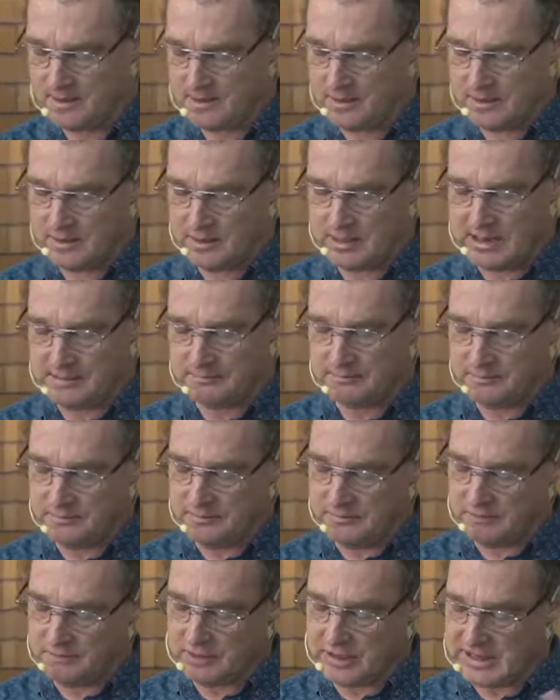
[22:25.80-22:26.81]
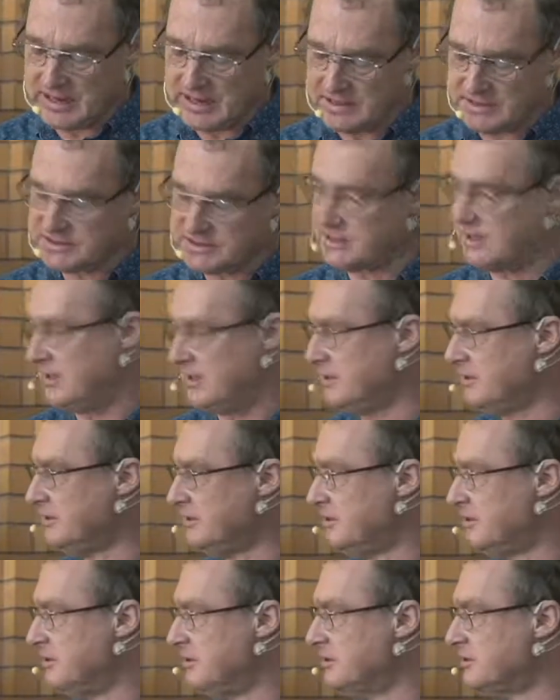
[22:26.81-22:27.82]
My answer
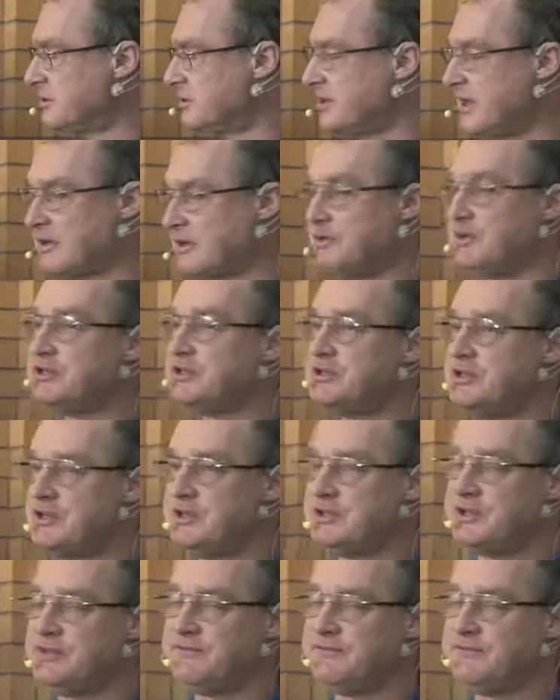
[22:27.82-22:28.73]
to that question is,